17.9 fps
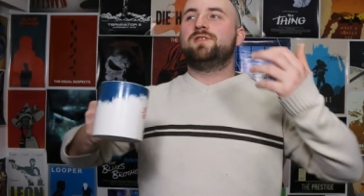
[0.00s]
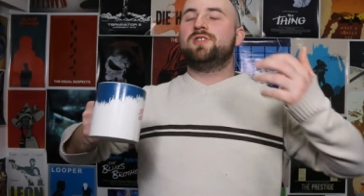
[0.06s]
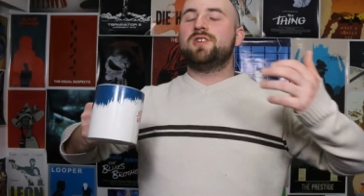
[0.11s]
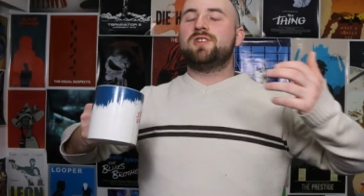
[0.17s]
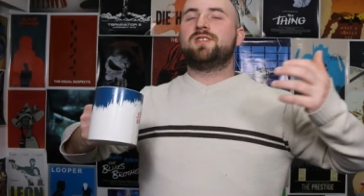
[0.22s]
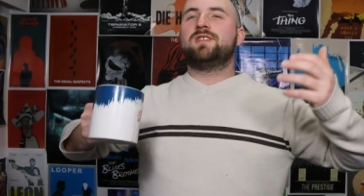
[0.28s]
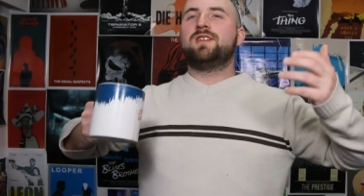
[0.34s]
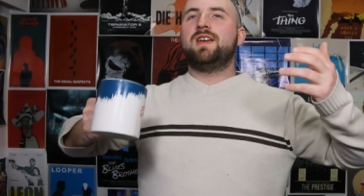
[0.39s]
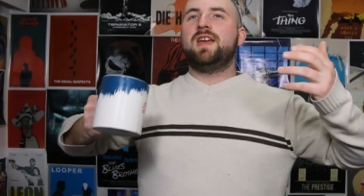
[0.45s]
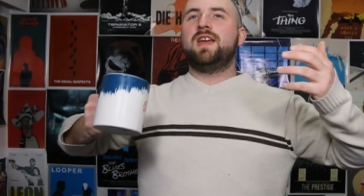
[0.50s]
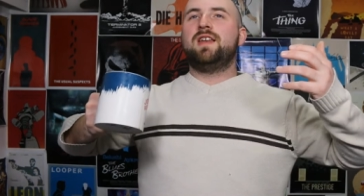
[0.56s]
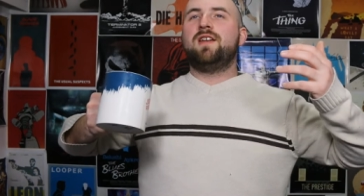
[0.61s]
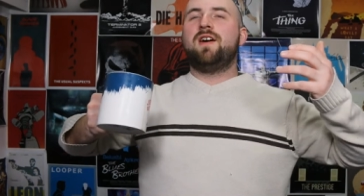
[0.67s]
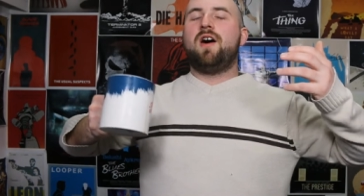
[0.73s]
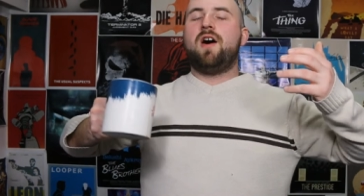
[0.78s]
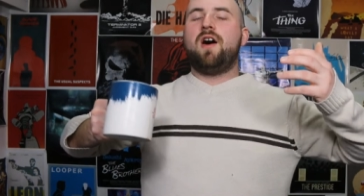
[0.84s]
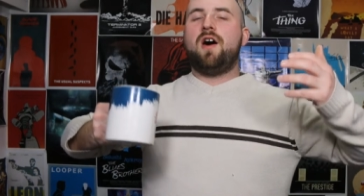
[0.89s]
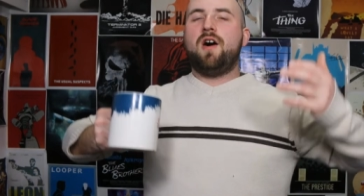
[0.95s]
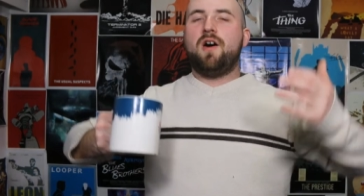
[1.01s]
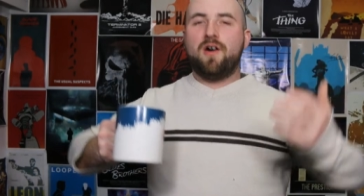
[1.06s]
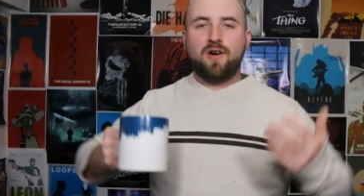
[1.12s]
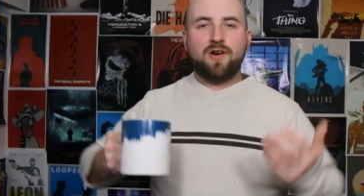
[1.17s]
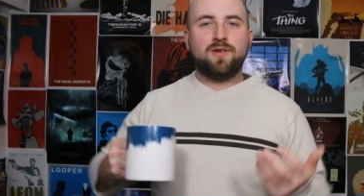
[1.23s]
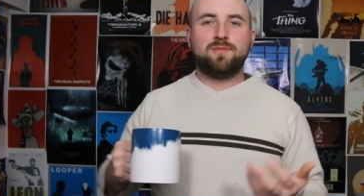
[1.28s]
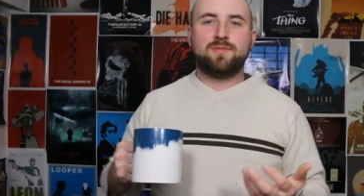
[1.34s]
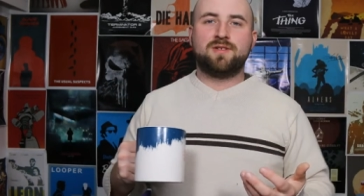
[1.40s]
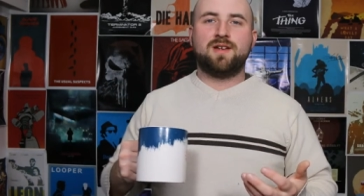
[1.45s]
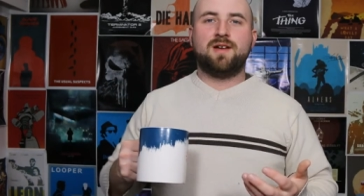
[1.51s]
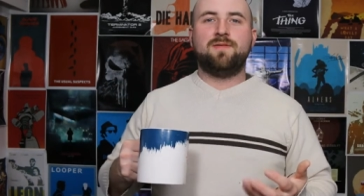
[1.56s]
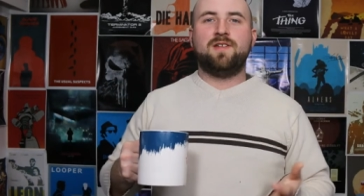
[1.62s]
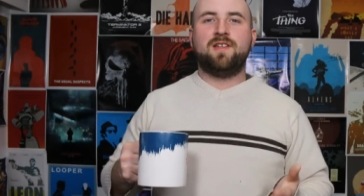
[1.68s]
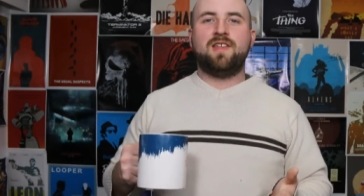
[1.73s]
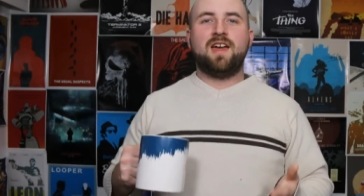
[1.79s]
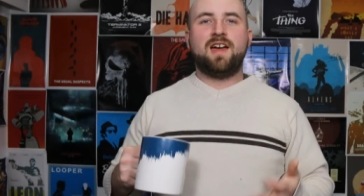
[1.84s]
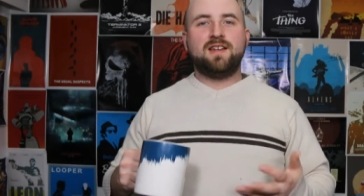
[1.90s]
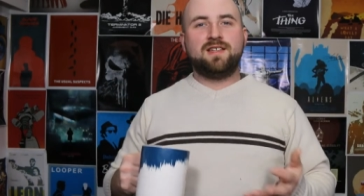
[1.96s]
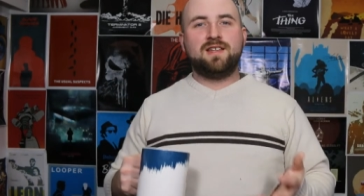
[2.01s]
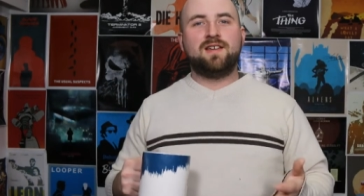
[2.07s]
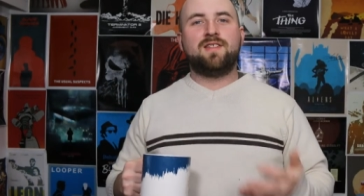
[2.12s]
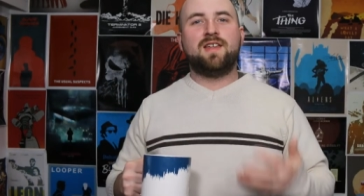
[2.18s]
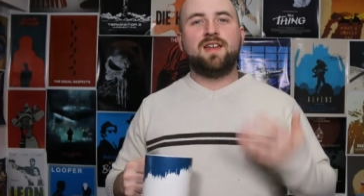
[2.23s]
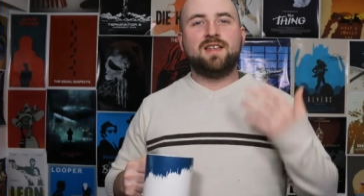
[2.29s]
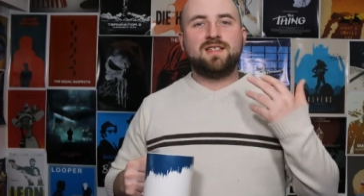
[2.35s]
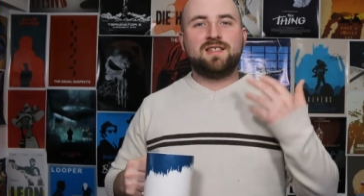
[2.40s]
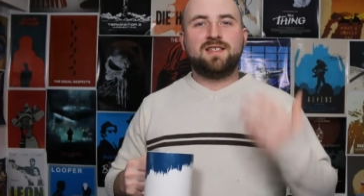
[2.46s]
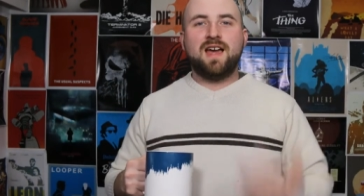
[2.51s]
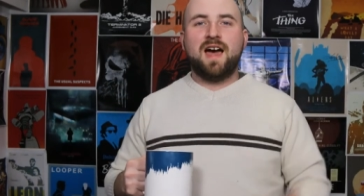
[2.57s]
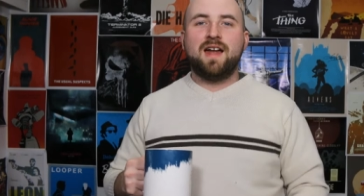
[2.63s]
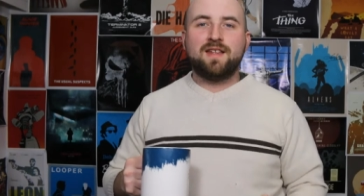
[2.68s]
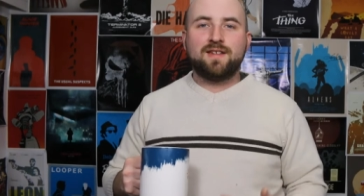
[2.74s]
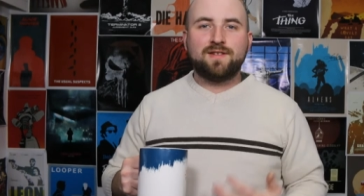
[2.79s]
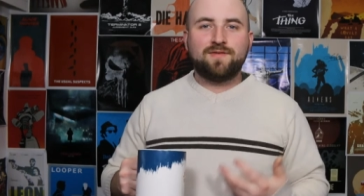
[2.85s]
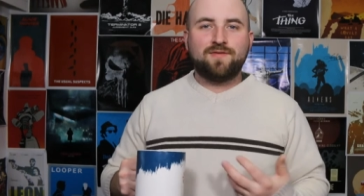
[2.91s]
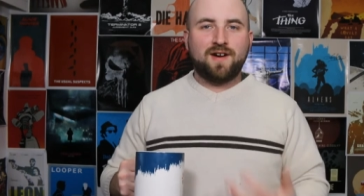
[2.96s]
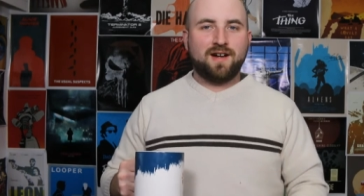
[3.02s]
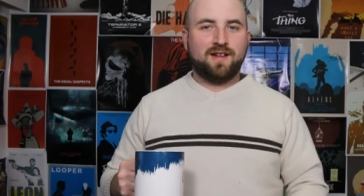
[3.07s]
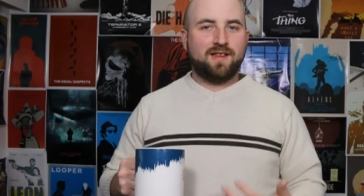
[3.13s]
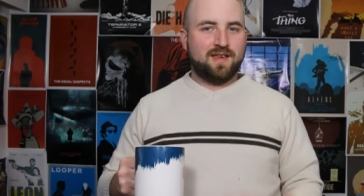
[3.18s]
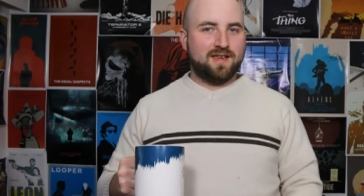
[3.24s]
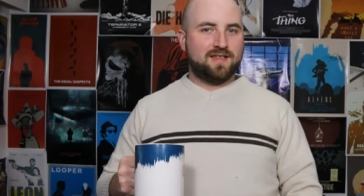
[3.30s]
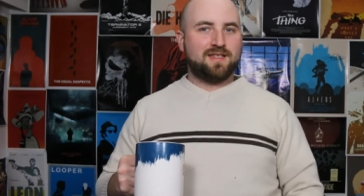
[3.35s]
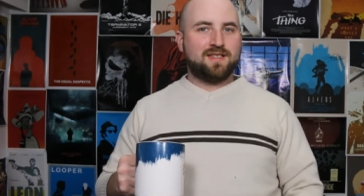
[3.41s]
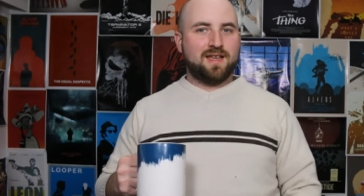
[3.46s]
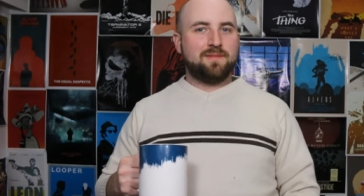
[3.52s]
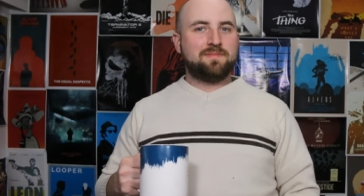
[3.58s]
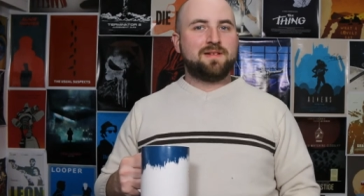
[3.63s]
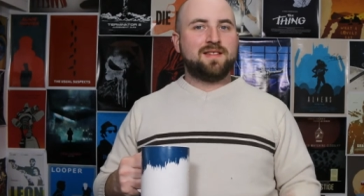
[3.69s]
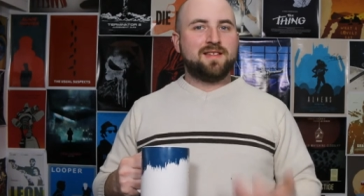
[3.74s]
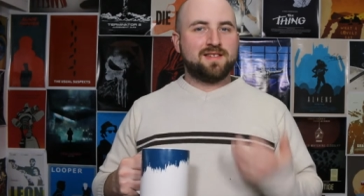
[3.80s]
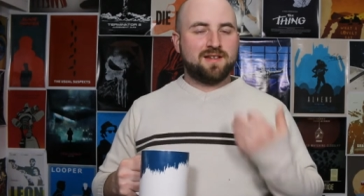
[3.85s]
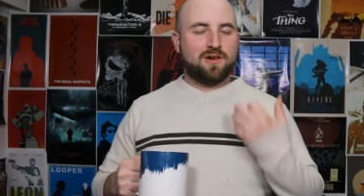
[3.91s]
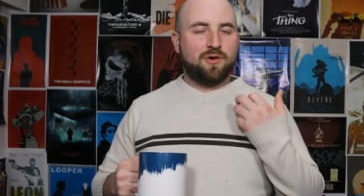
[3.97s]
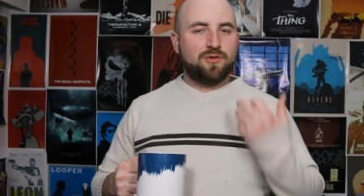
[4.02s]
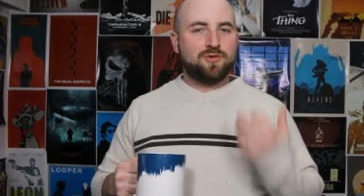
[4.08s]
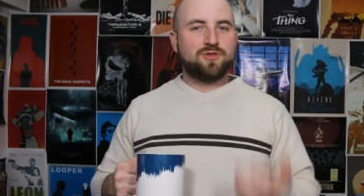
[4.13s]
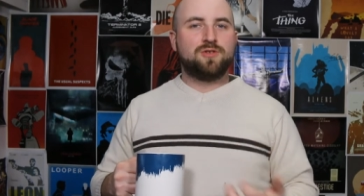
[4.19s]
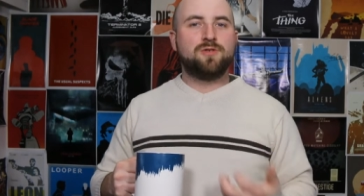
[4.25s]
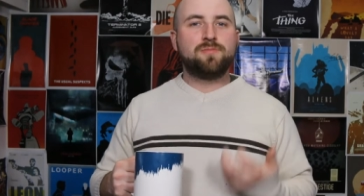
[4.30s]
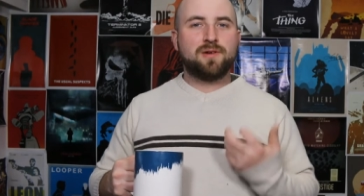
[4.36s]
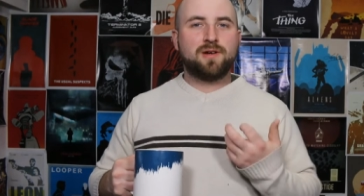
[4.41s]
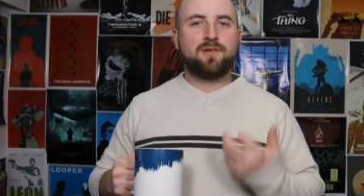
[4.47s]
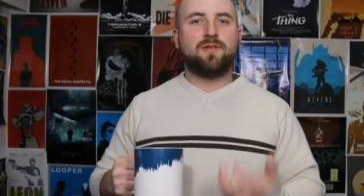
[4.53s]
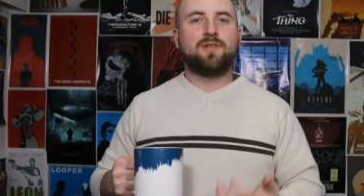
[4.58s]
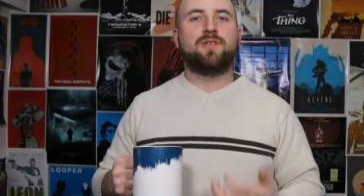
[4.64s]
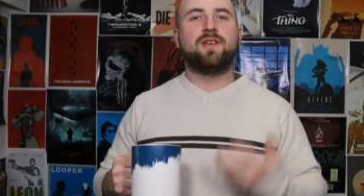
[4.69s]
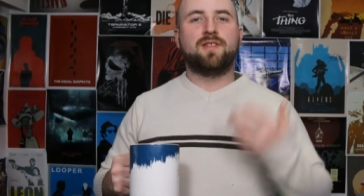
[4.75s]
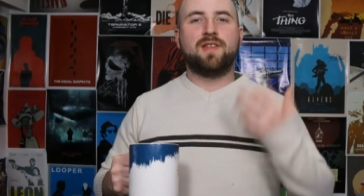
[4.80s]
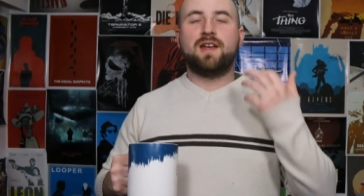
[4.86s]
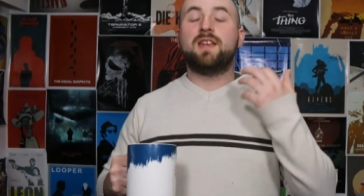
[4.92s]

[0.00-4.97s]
just in arms of the idea that his dad has finally accepted this whole superhero thing,